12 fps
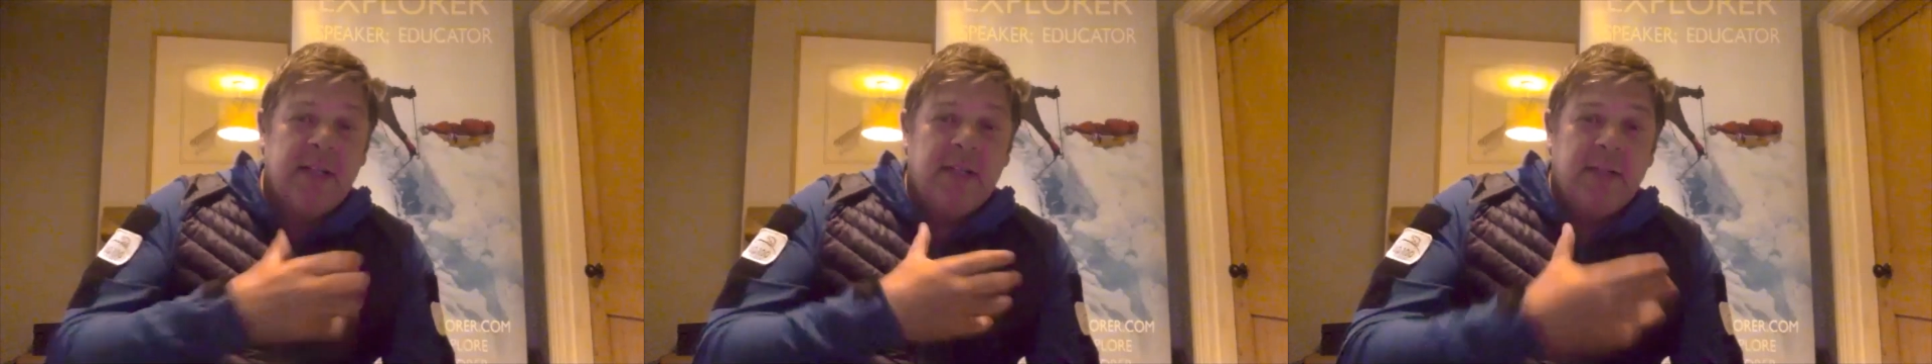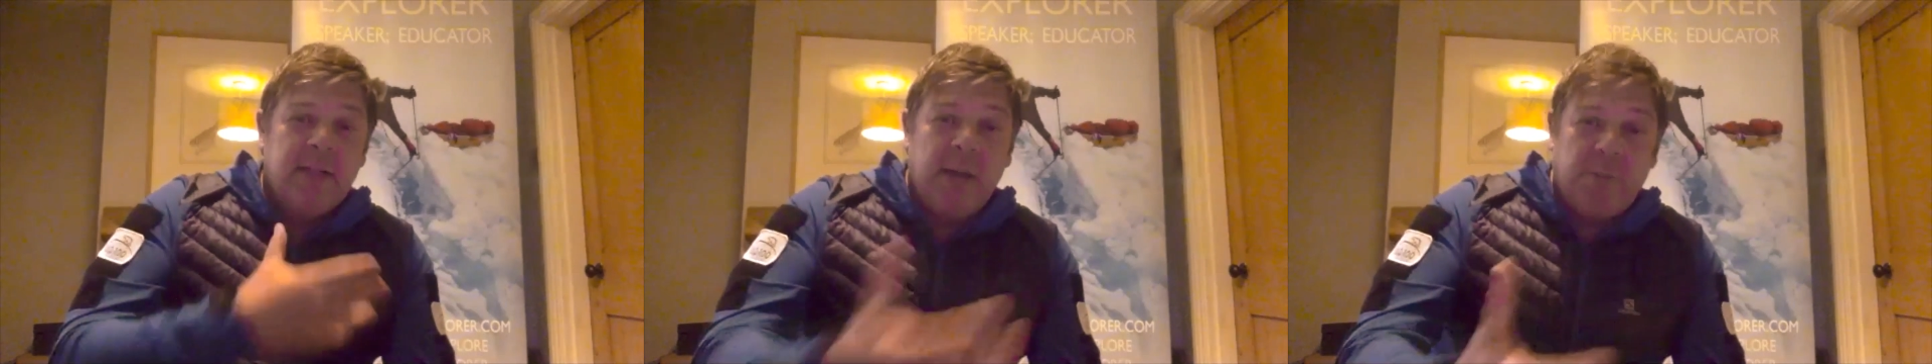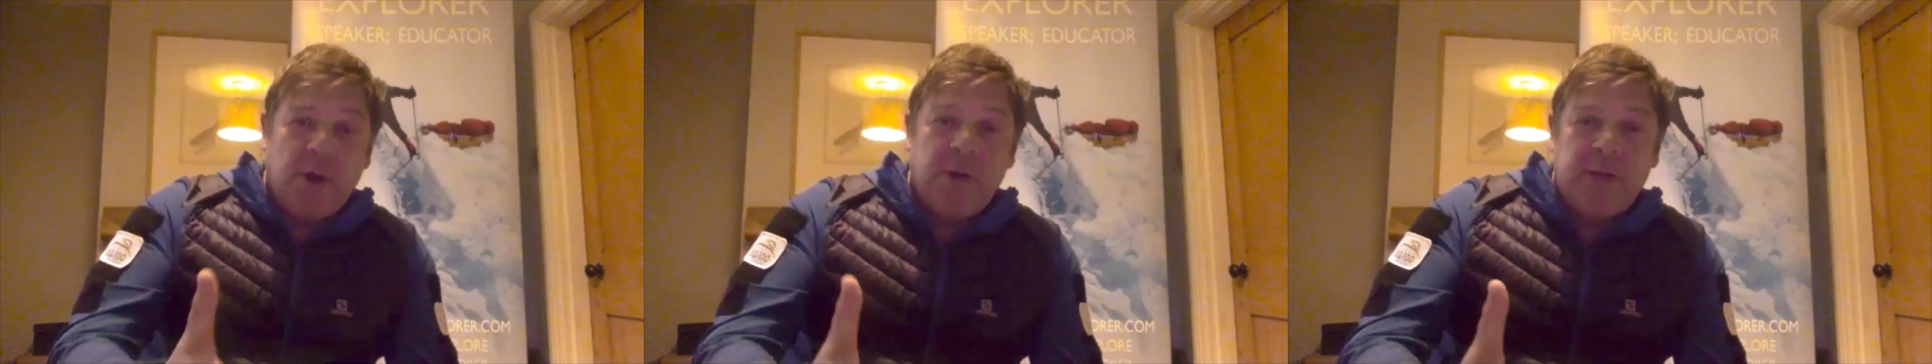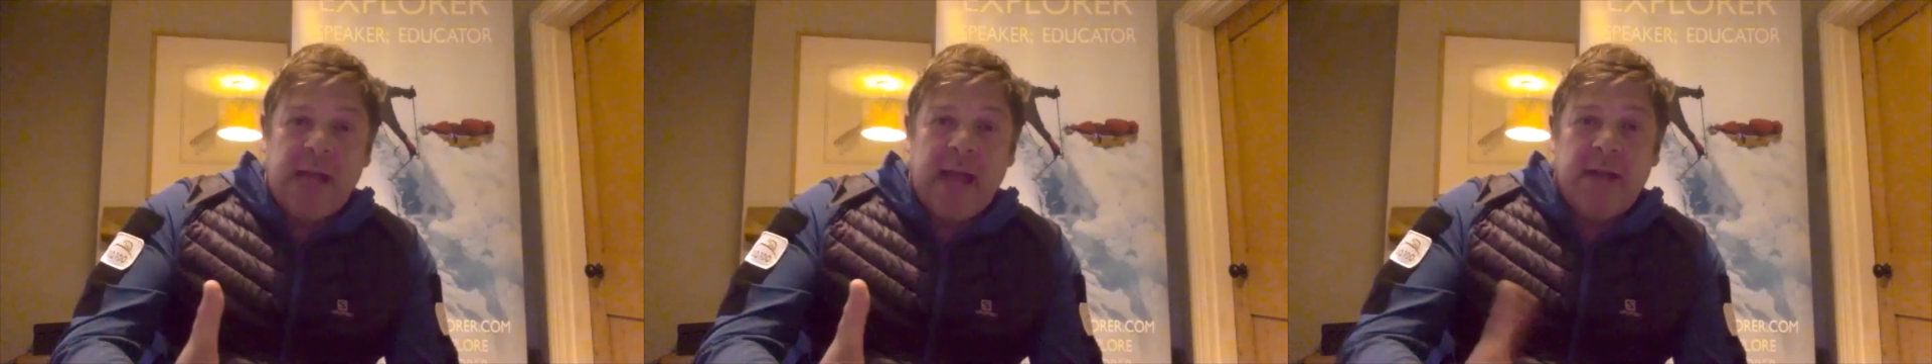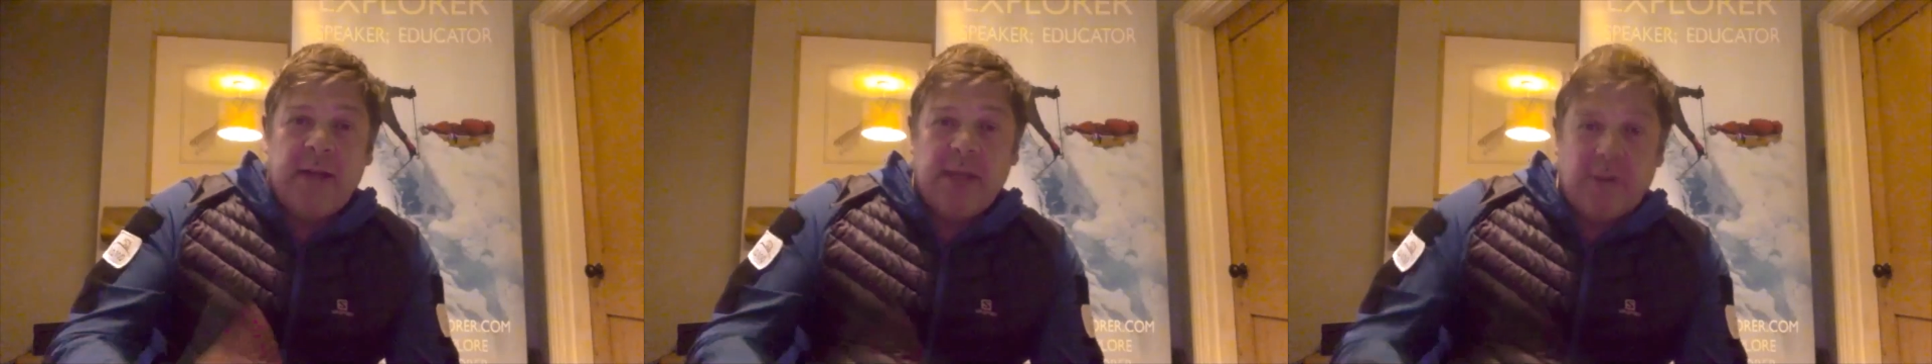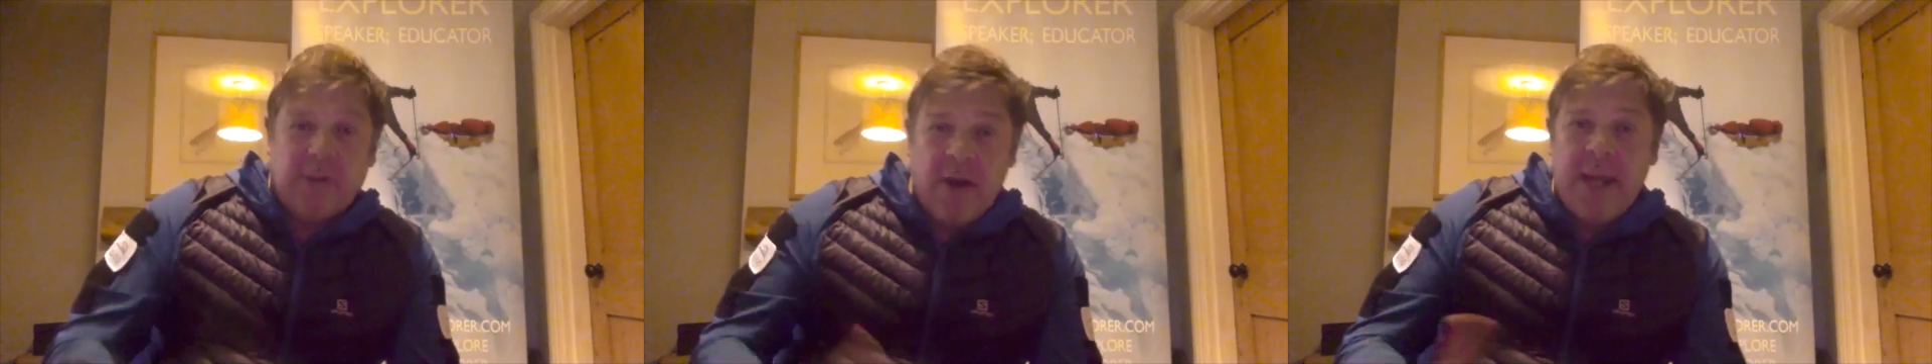I broke down. I
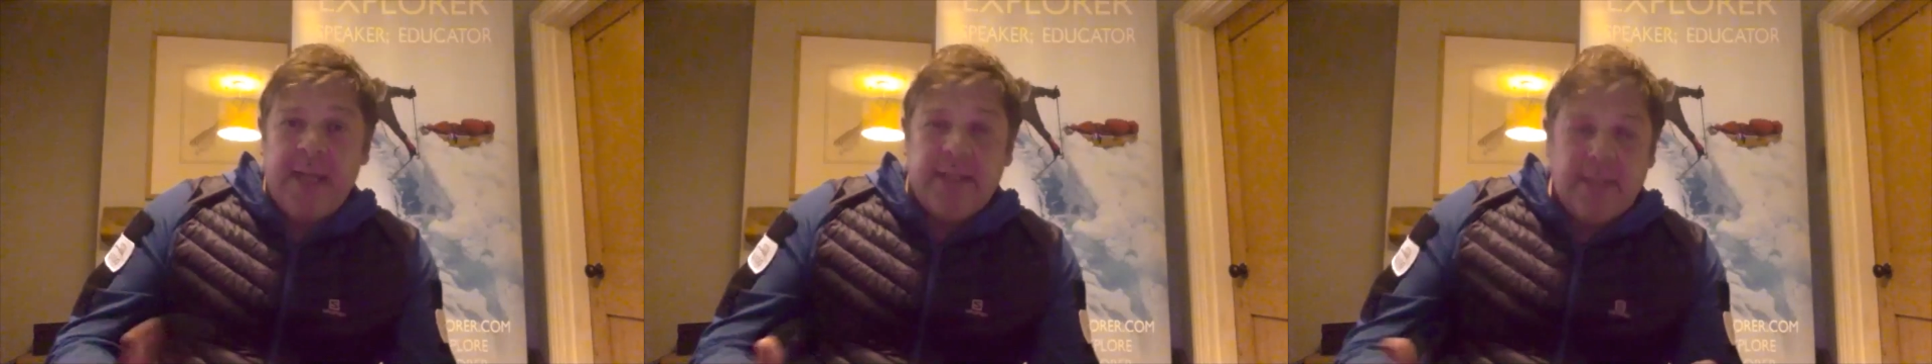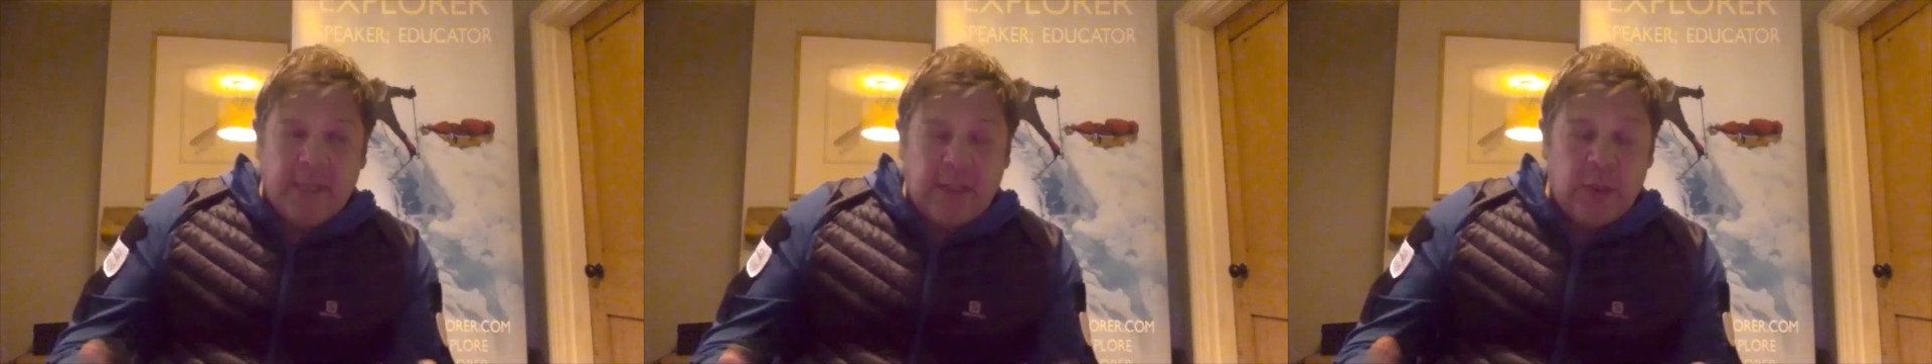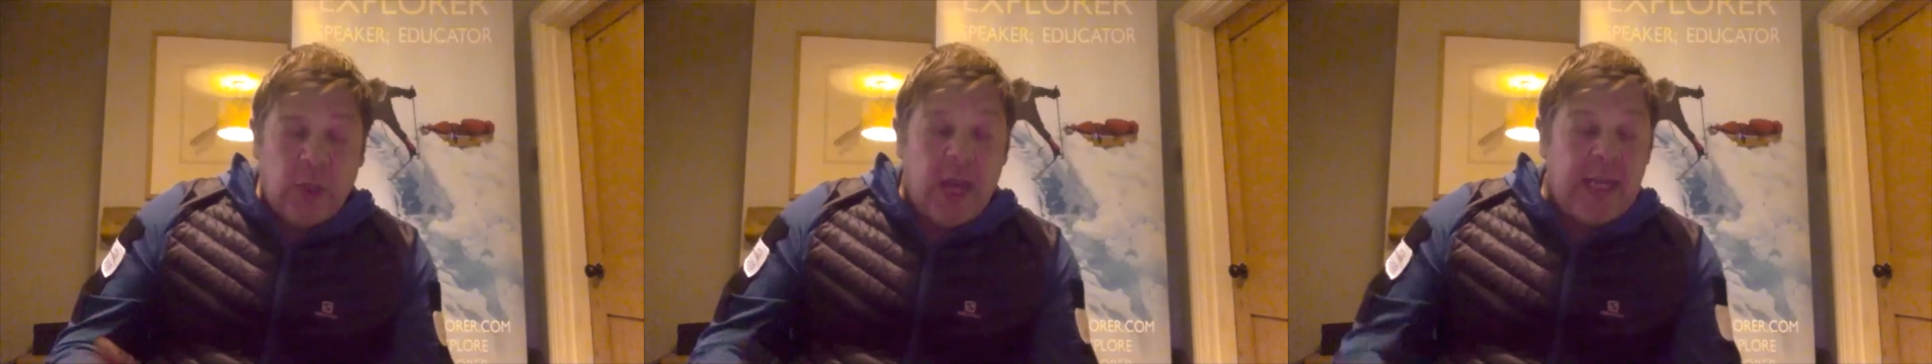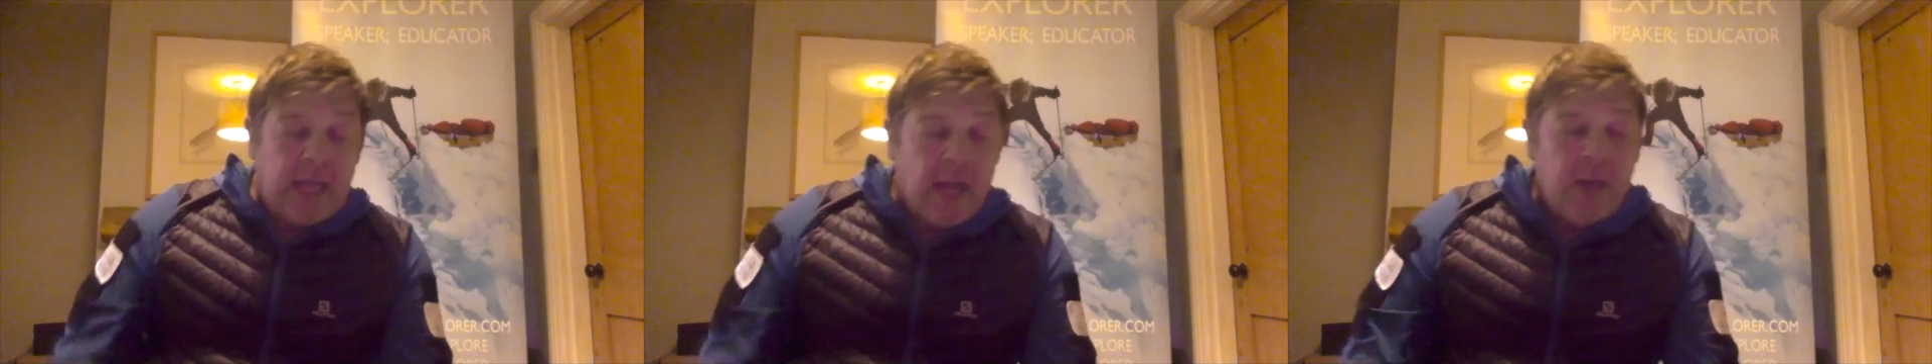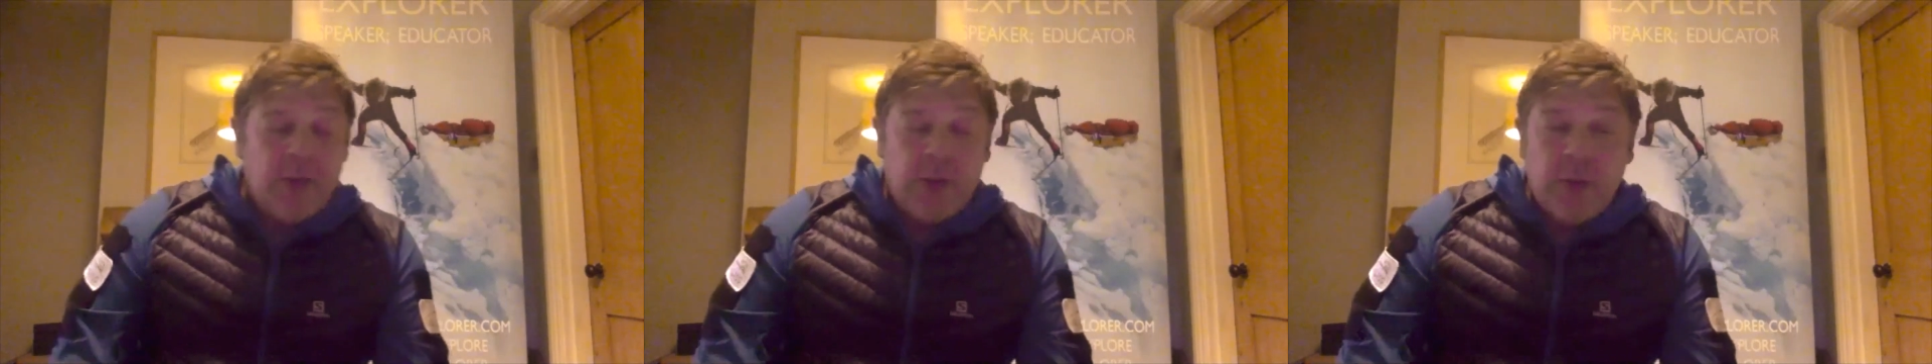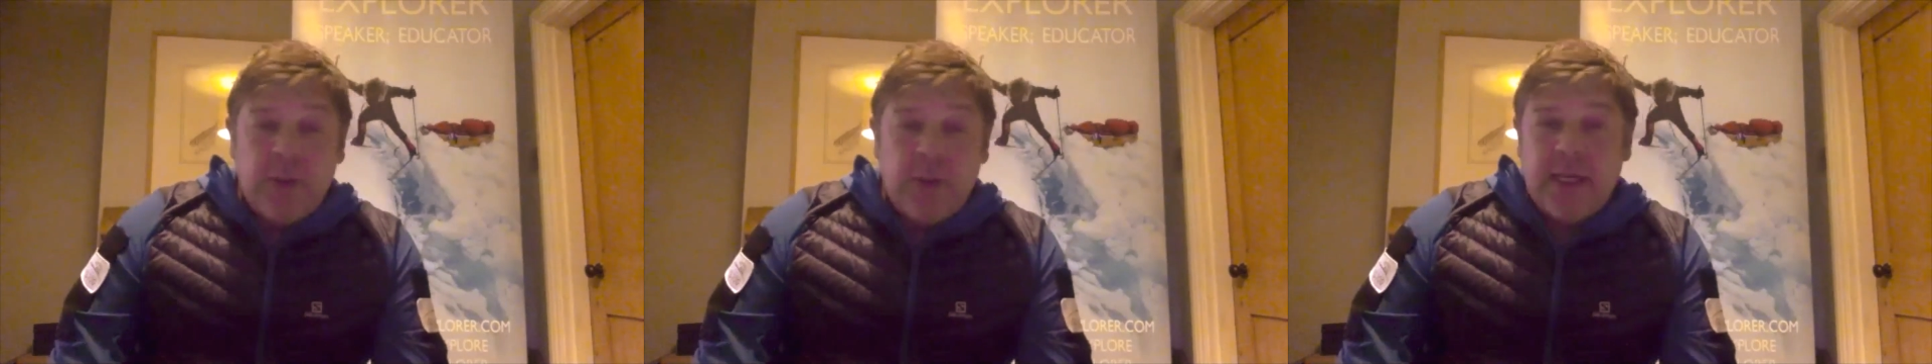cried. I thought, "I can't
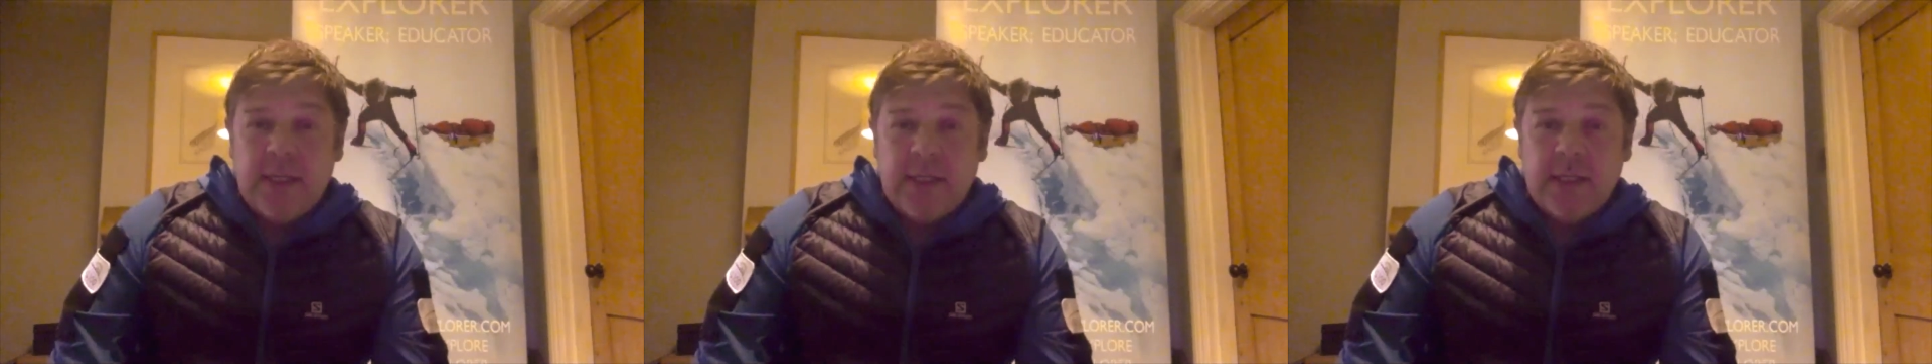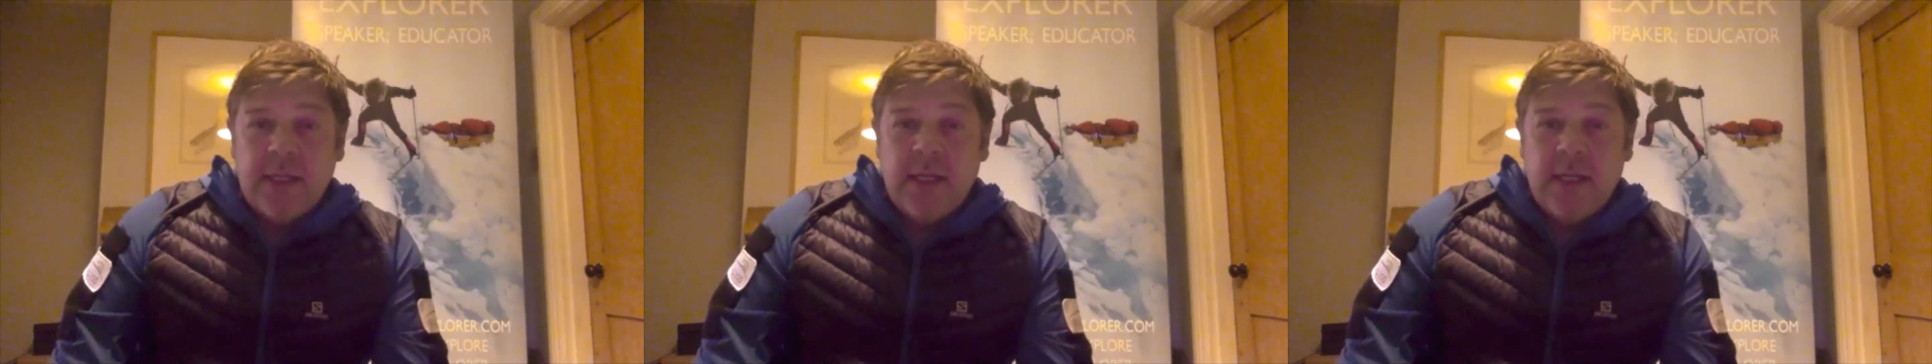do this."